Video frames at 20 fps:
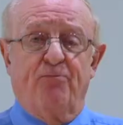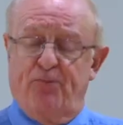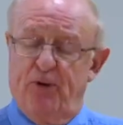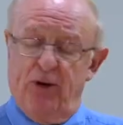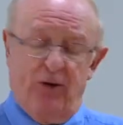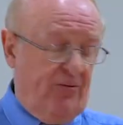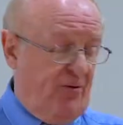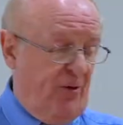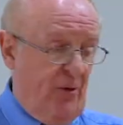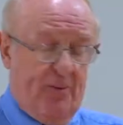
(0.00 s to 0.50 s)

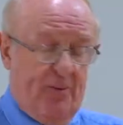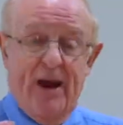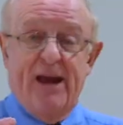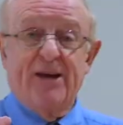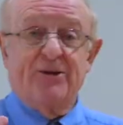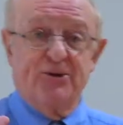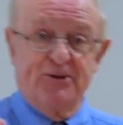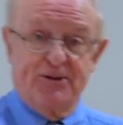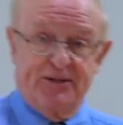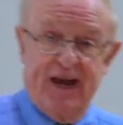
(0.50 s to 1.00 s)
Beautiful
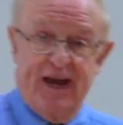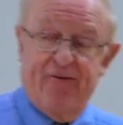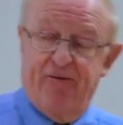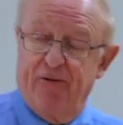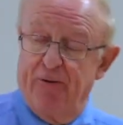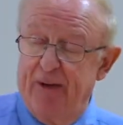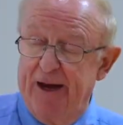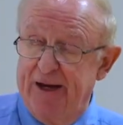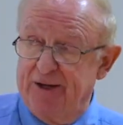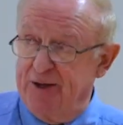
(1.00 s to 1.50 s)
patience
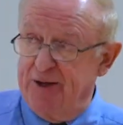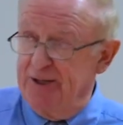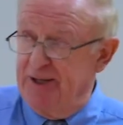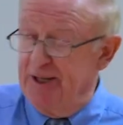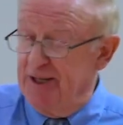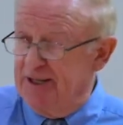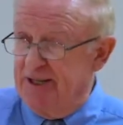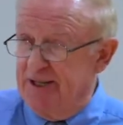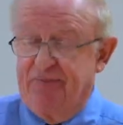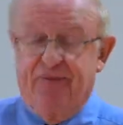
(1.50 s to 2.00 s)
affirmations.
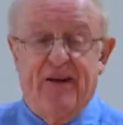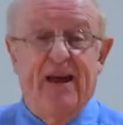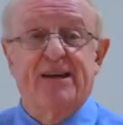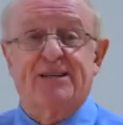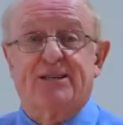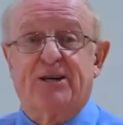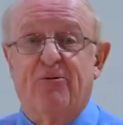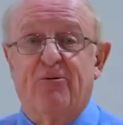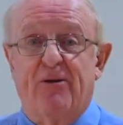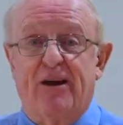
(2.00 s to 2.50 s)
It's a
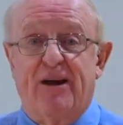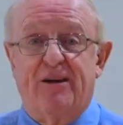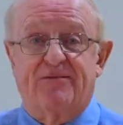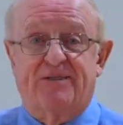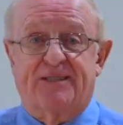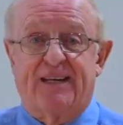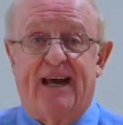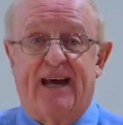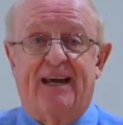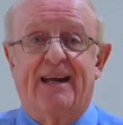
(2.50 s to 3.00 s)
fancy way of
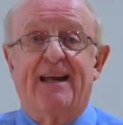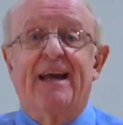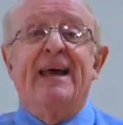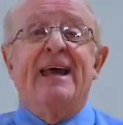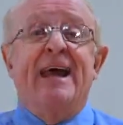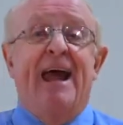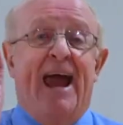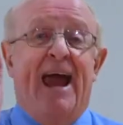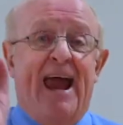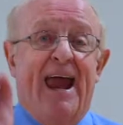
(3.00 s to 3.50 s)
saying,
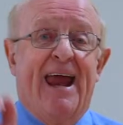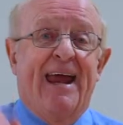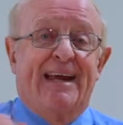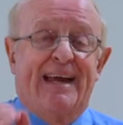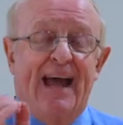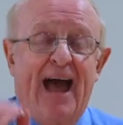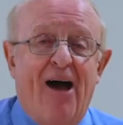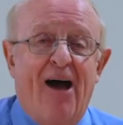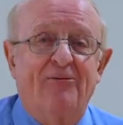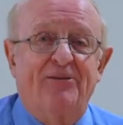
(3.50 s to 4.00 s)
hey,
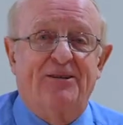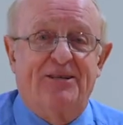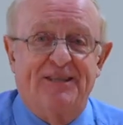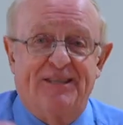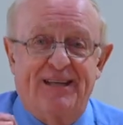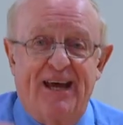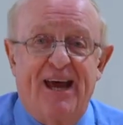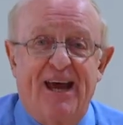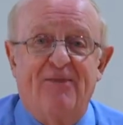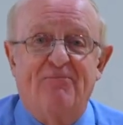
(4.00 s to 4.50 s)
count to
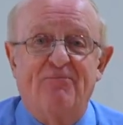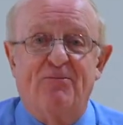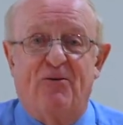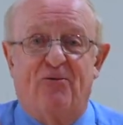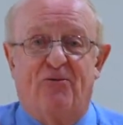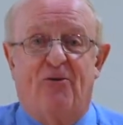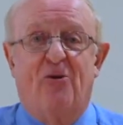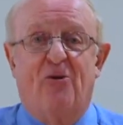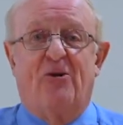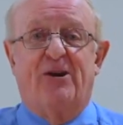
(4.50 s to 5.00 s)
10
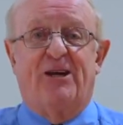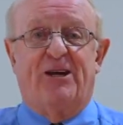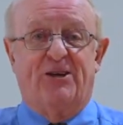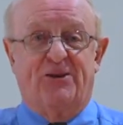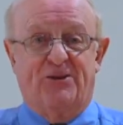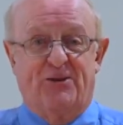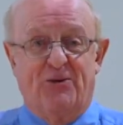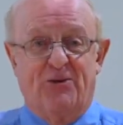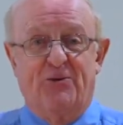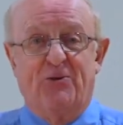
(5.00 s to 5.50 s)
before you
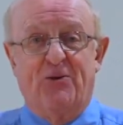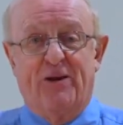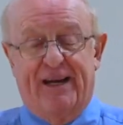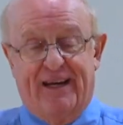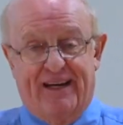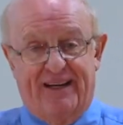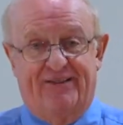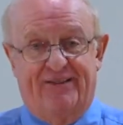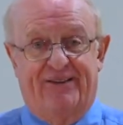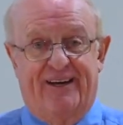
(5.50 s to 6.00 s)
do
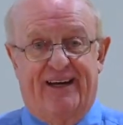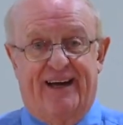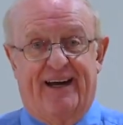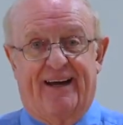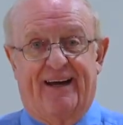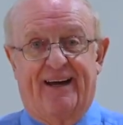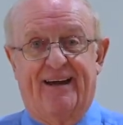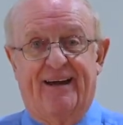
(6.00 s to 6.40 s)
anything.